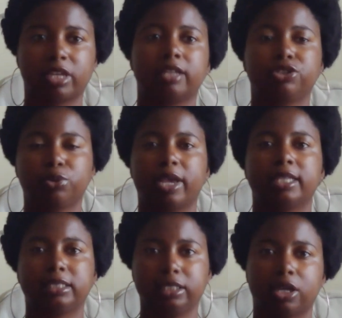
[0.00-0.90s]
do
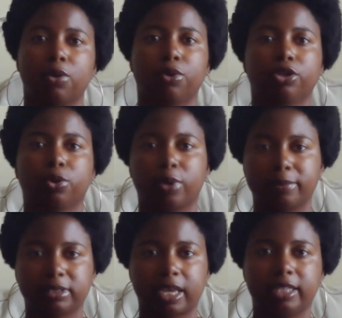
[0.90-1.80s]
SEO on your
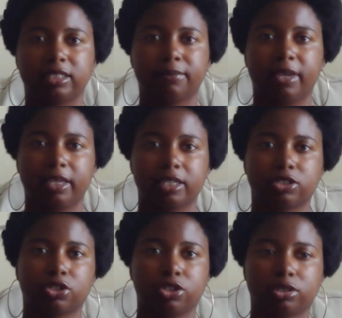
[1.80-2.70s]
website to make it
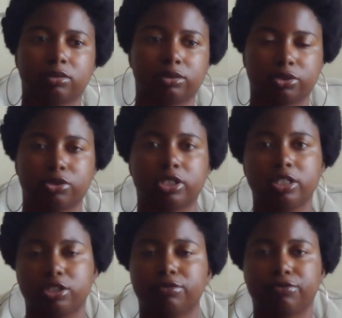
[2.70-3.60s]
search
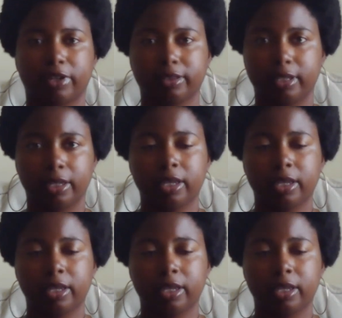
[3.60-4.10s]
engine friendly.